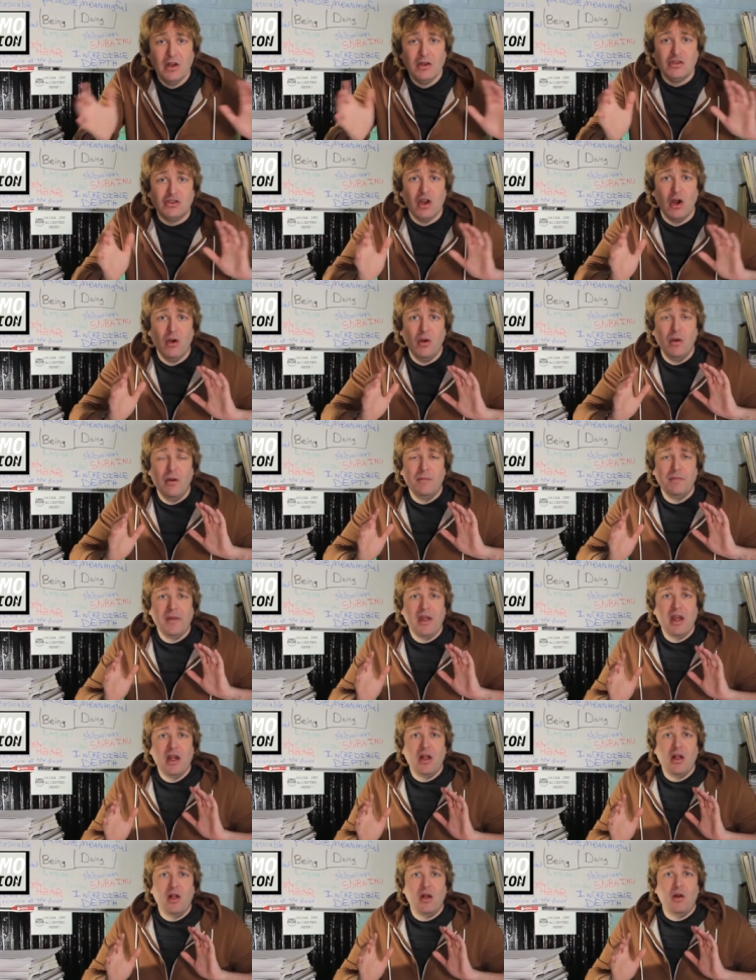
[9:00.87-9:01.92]
So
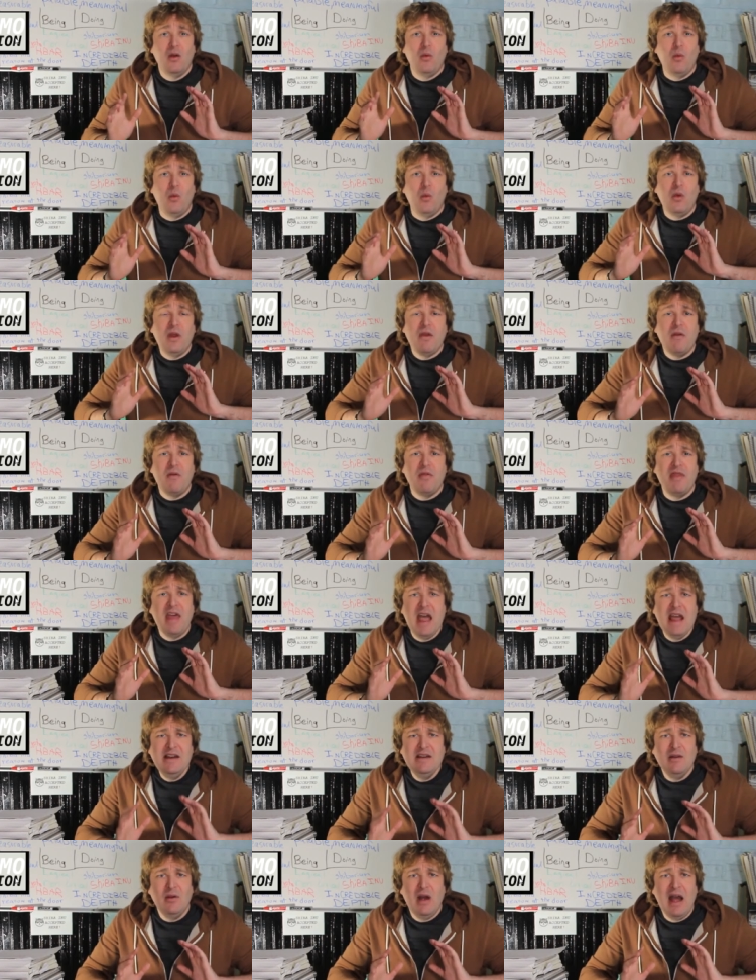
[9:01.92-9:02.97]
we
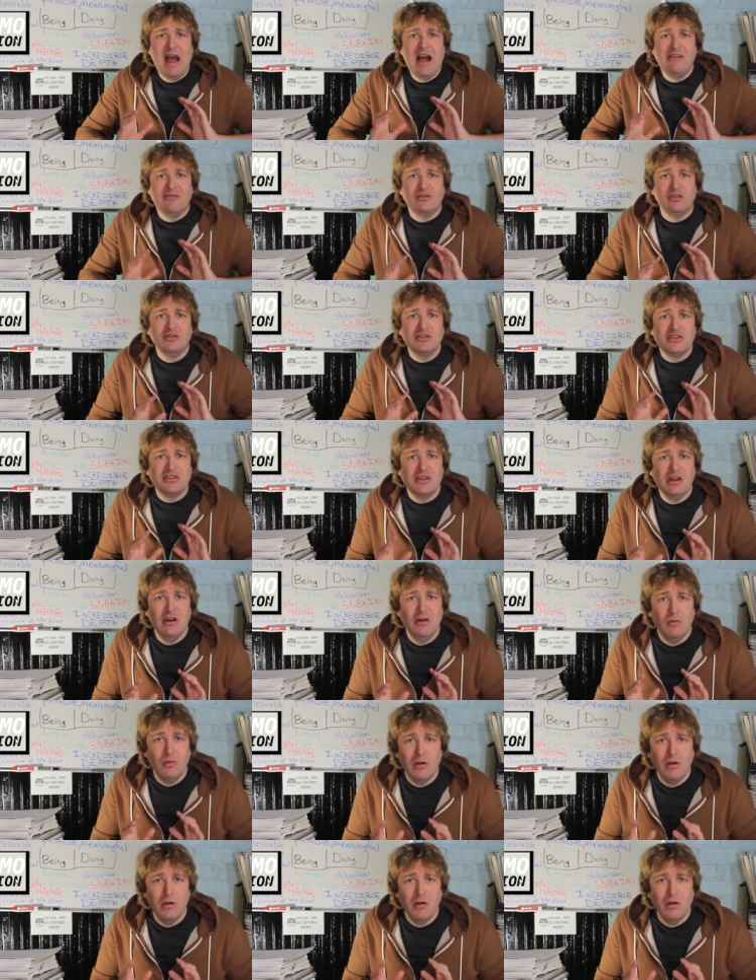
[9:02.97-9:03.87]
then have to still